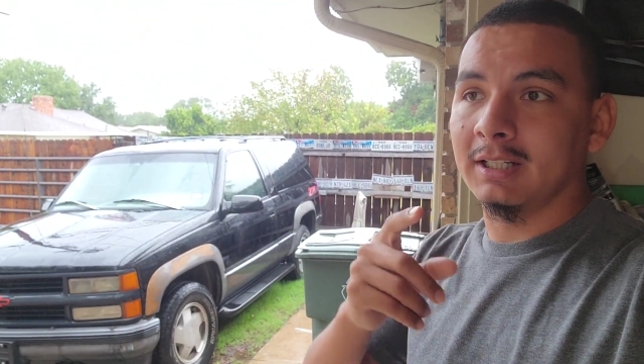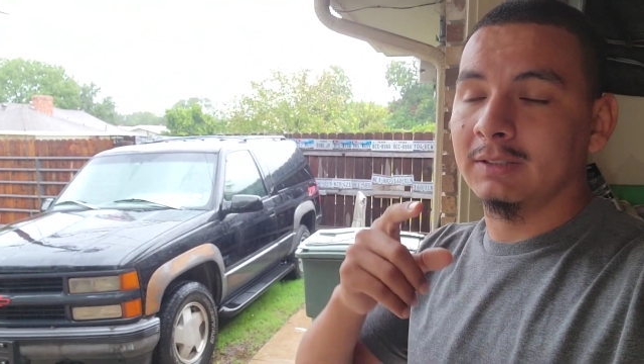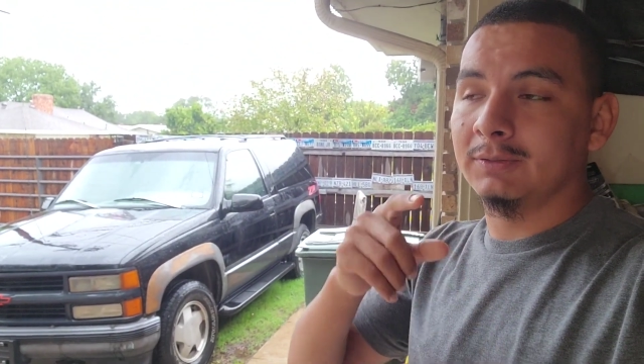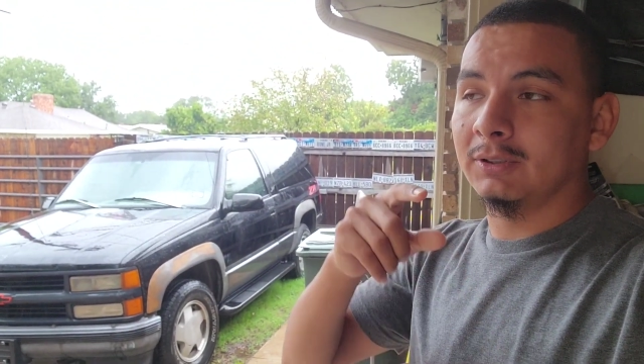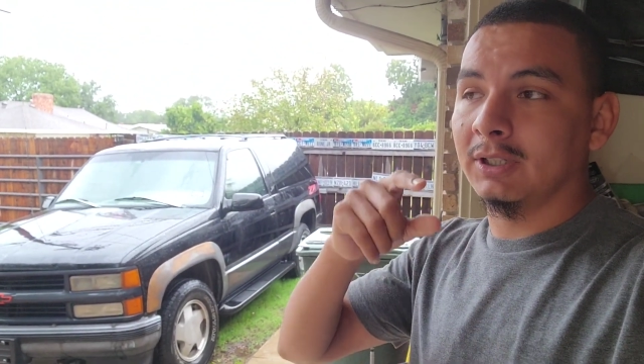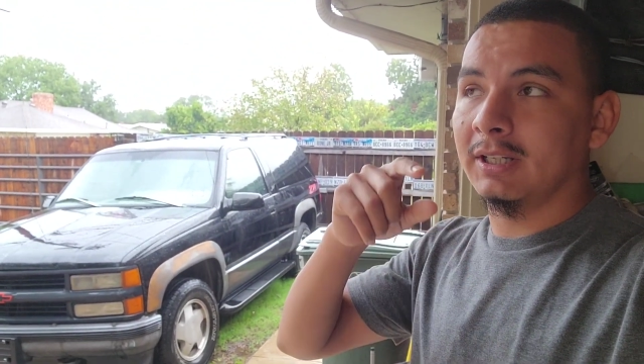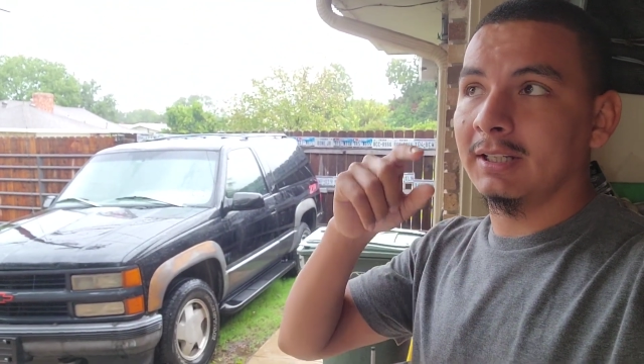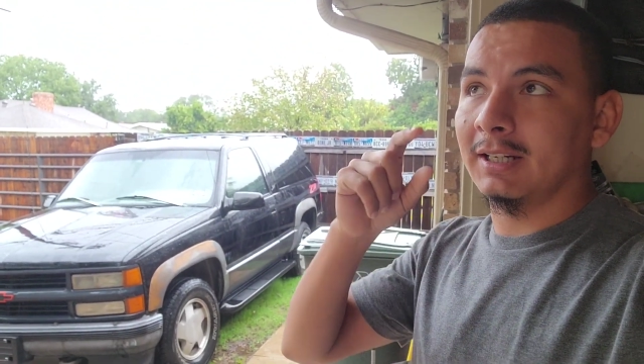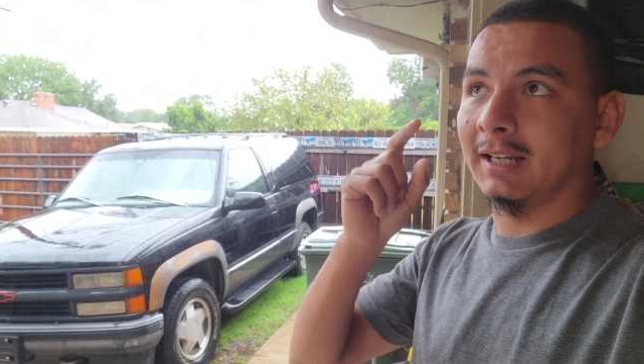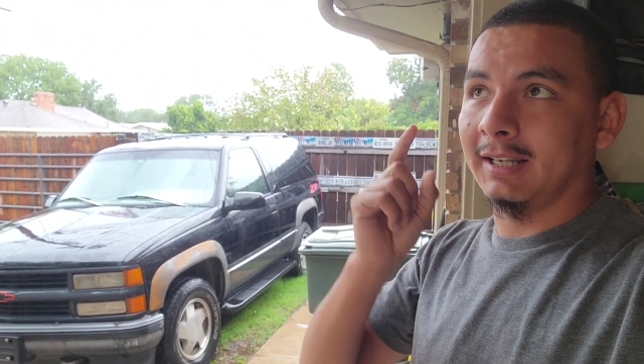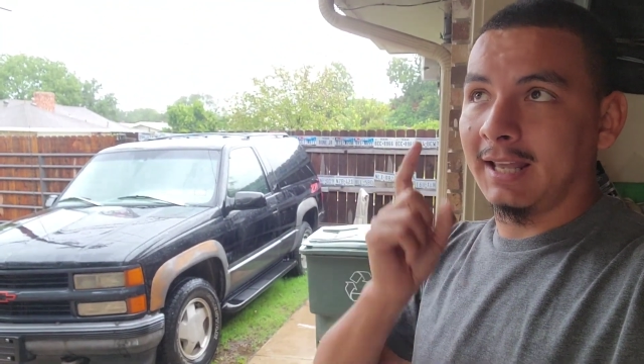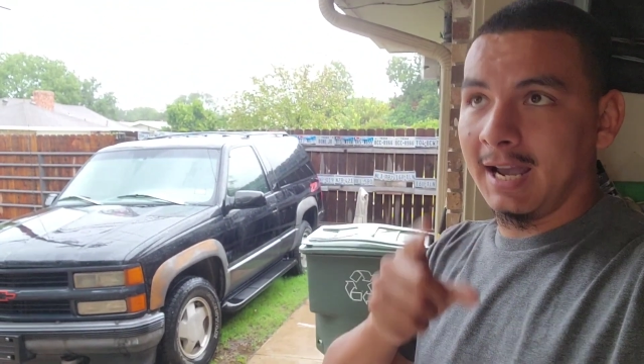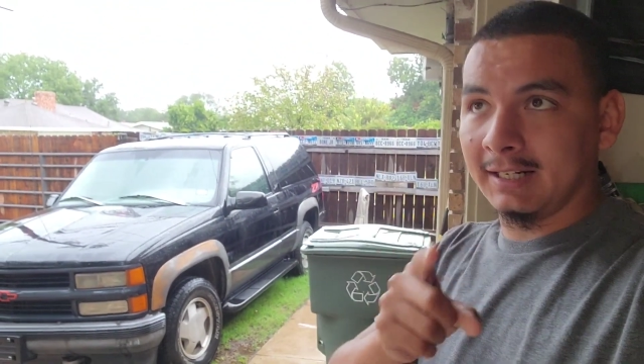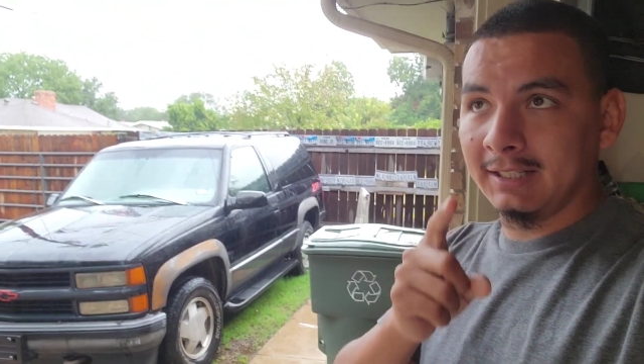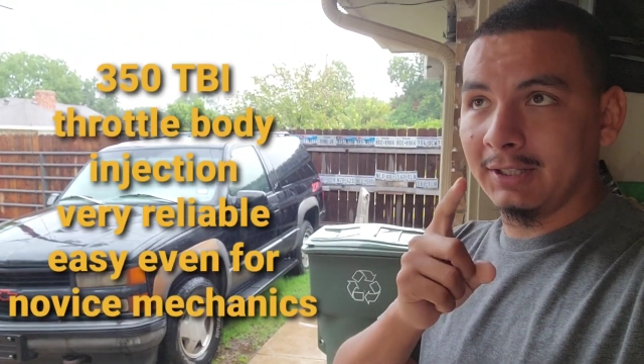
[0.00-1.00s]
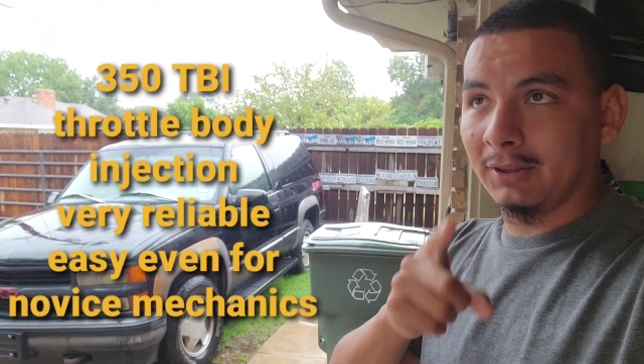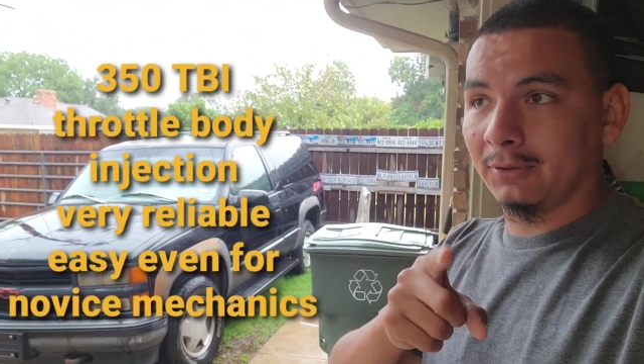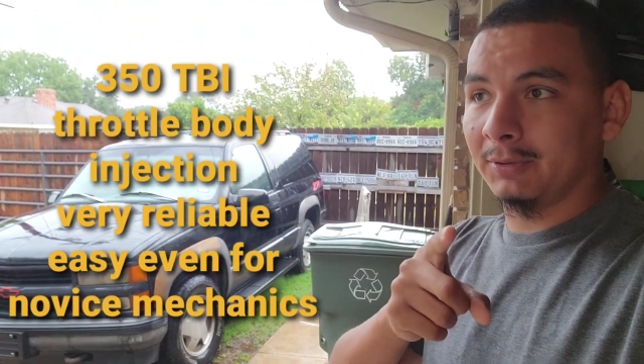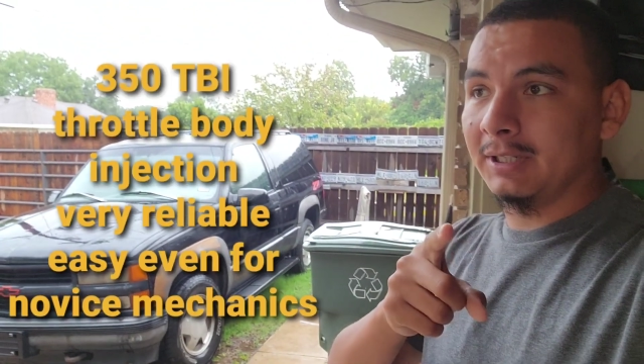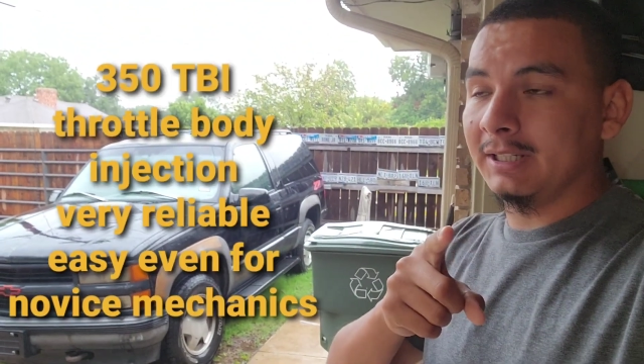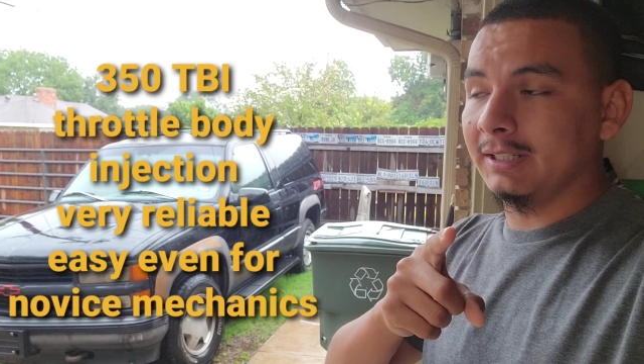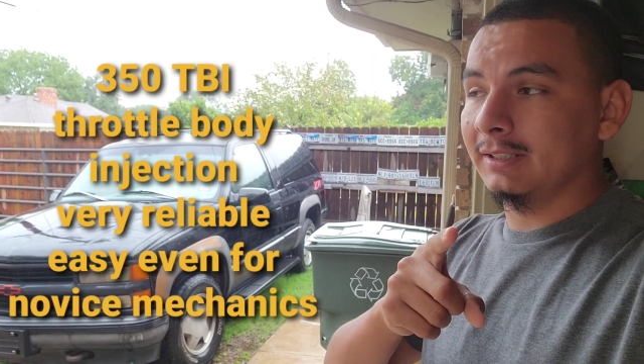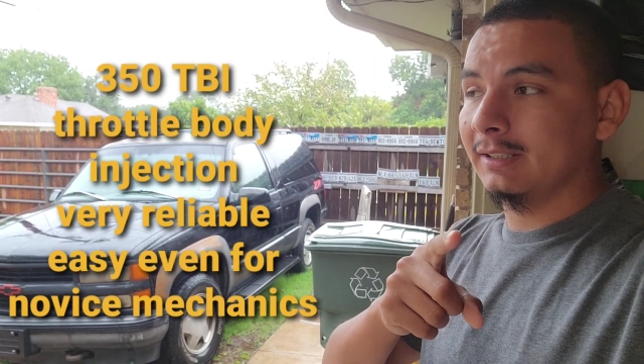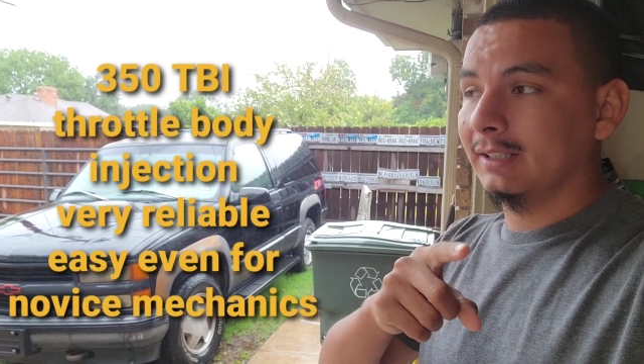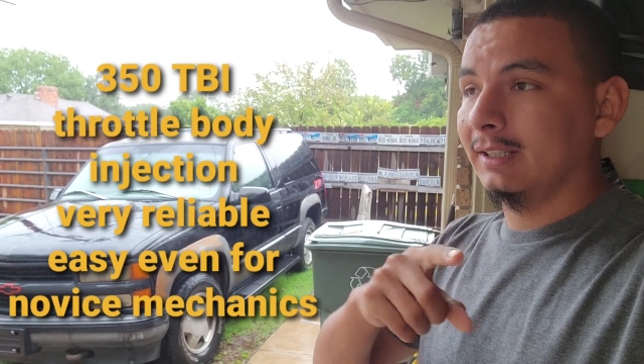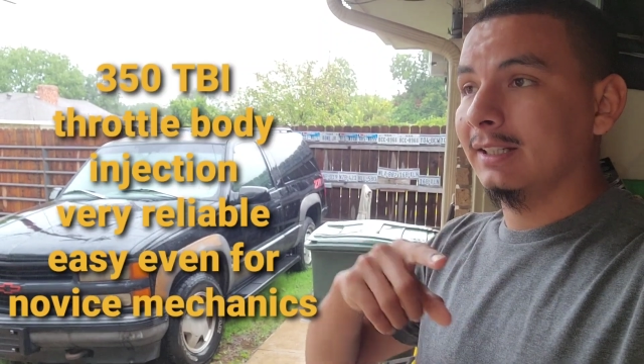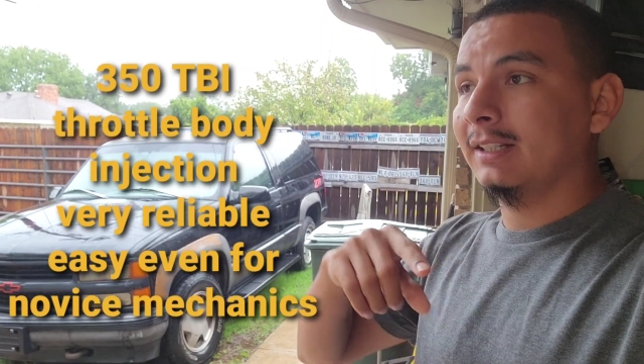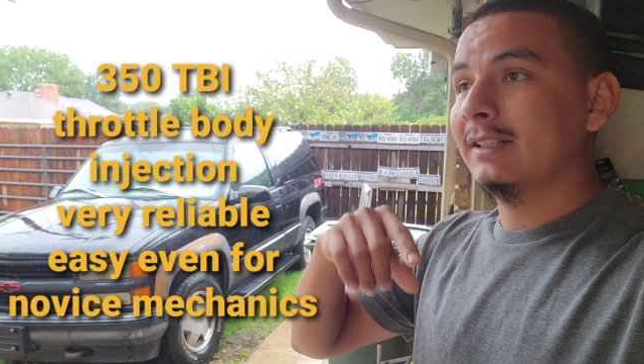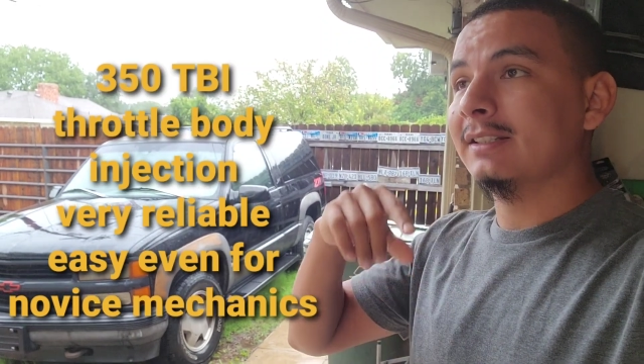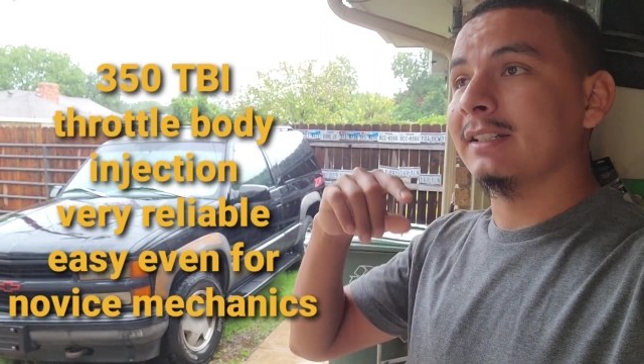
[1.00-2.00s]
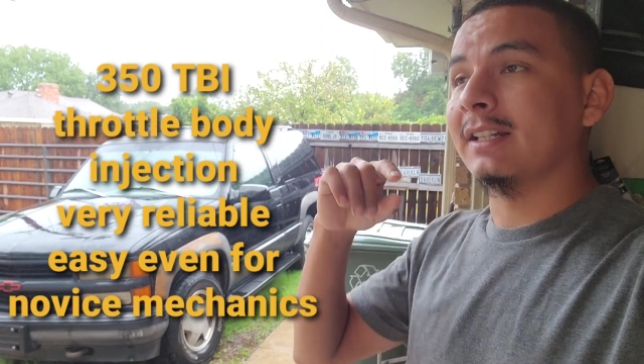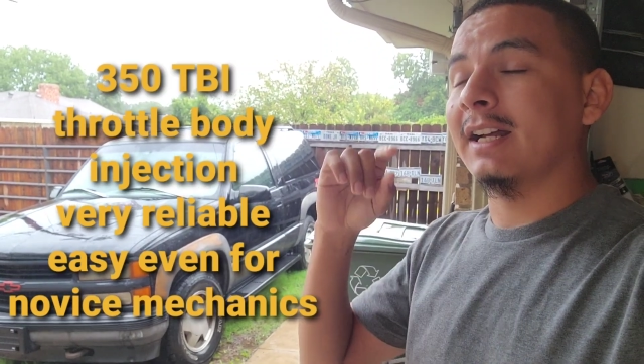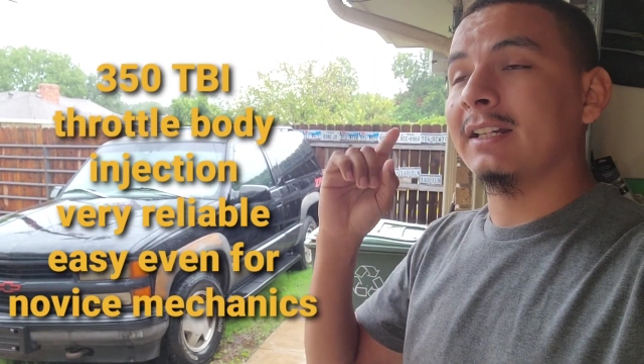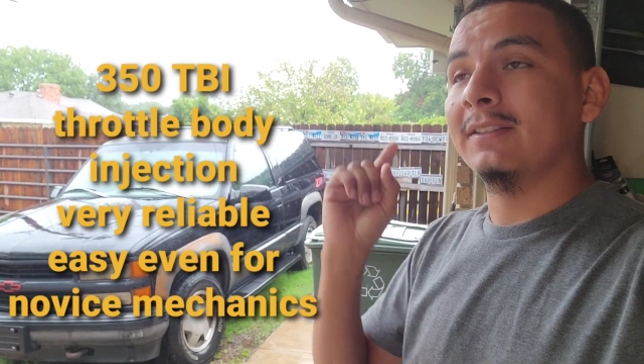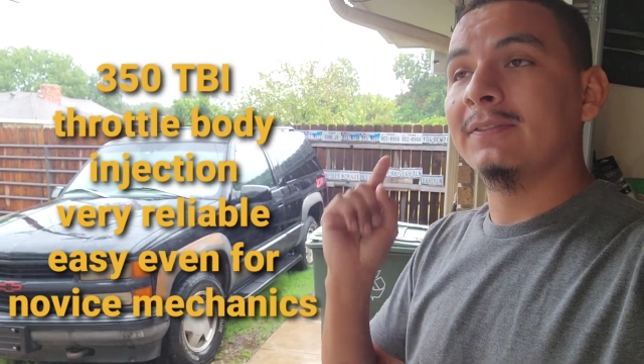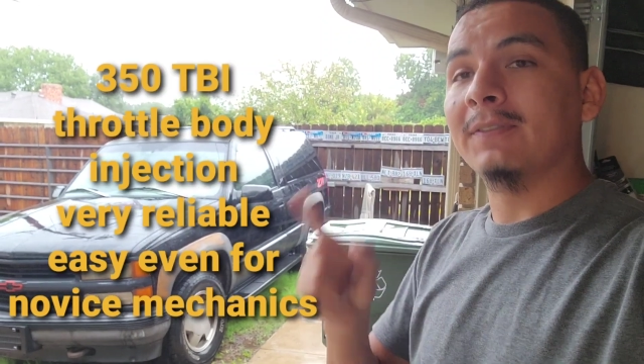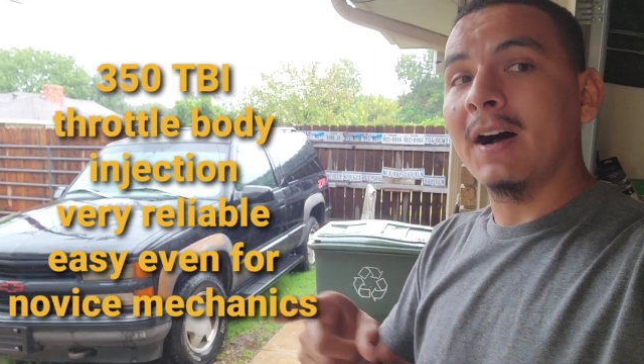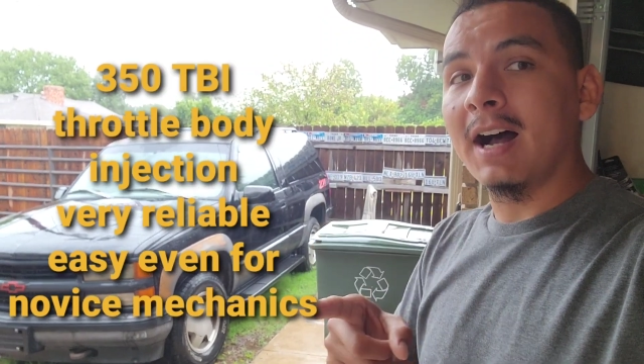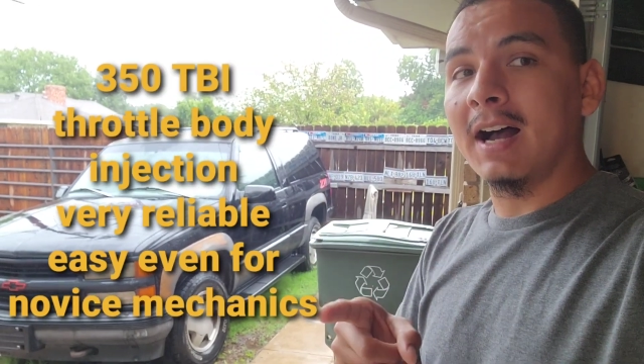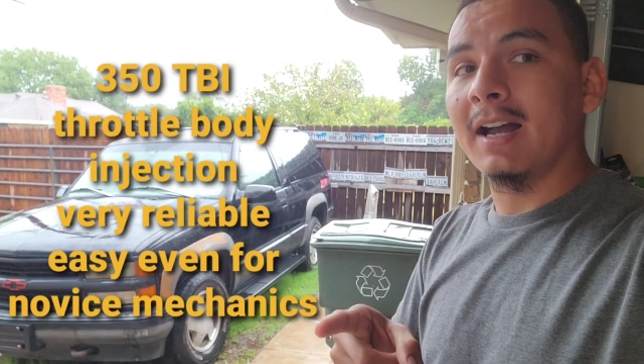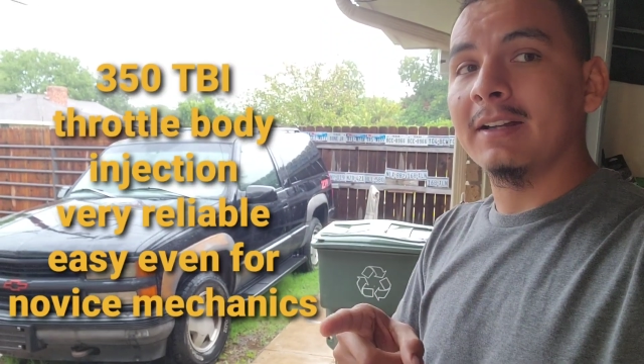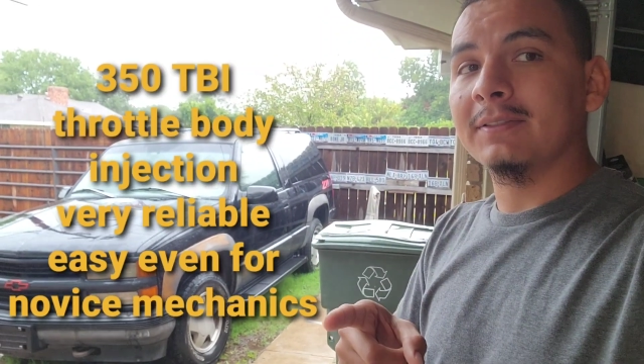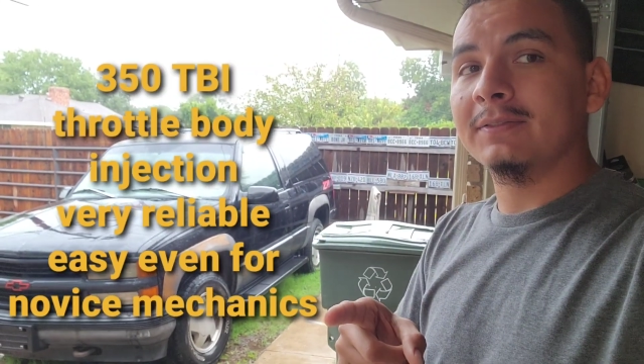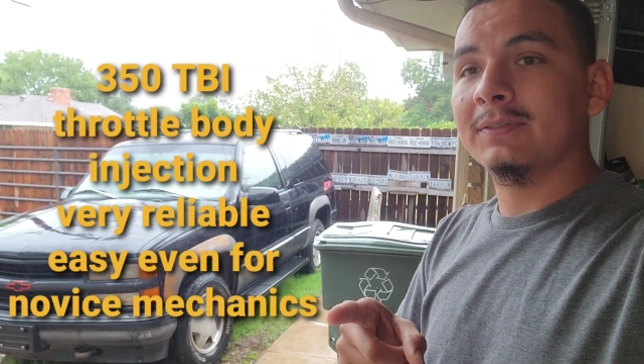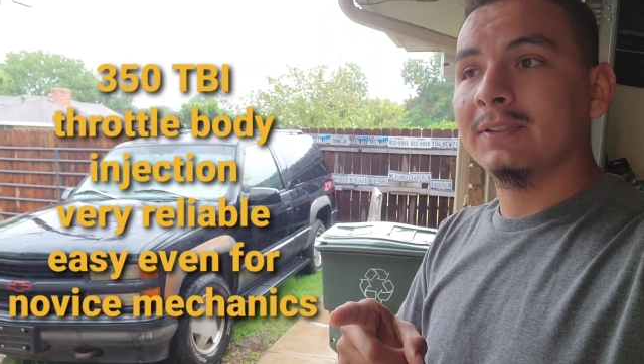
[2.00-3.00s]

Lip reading: If you get a 93 to 95,